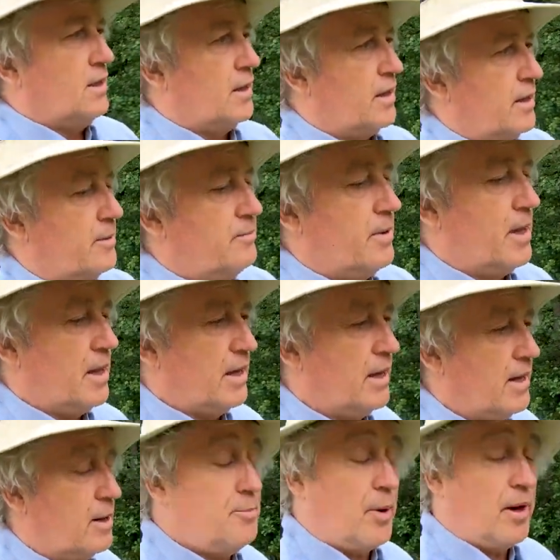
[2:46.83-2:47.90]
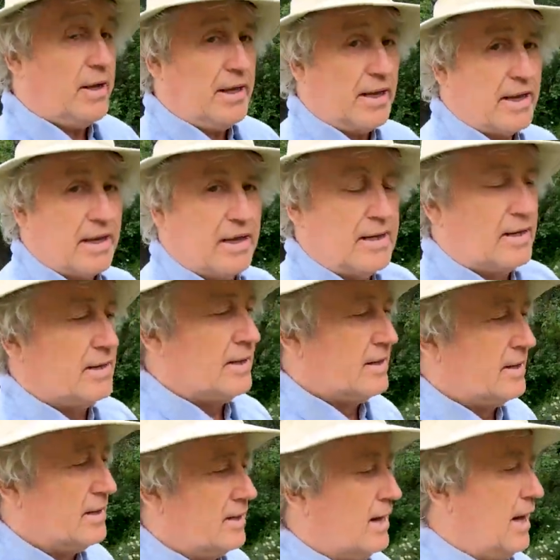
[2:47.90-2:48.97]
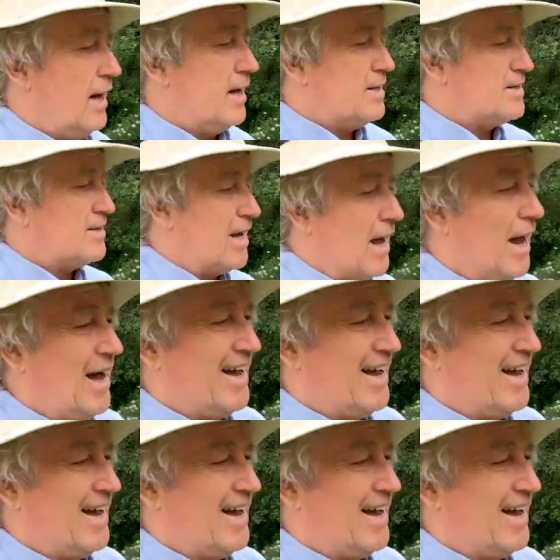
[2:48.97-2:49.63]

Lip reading: a bike has,